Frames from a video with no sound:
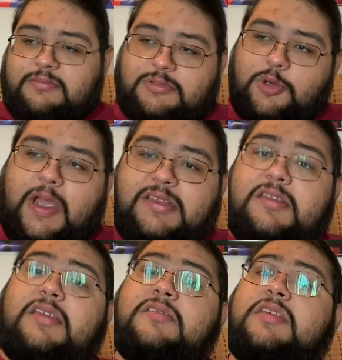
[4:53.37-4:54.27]
two
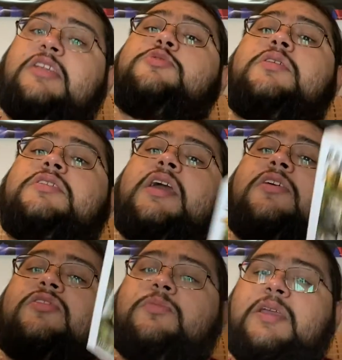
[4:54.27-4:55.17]
entities that join
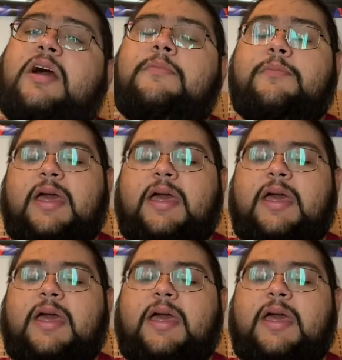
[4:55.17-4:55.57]
together to become